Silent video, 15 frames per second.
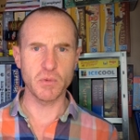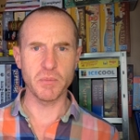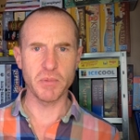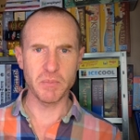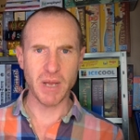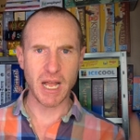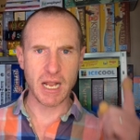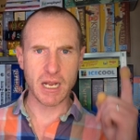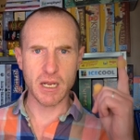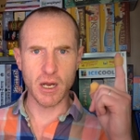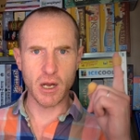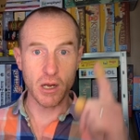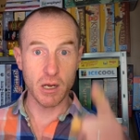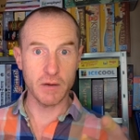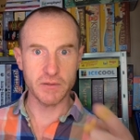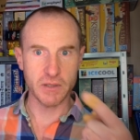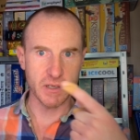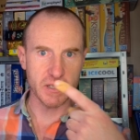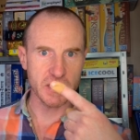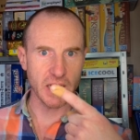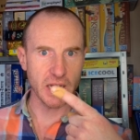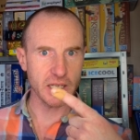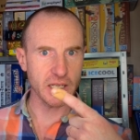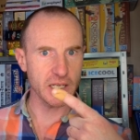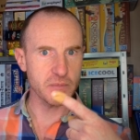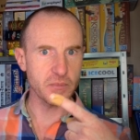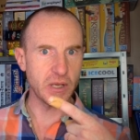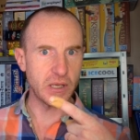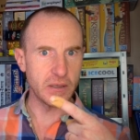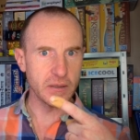We'll be back after the staircase bit.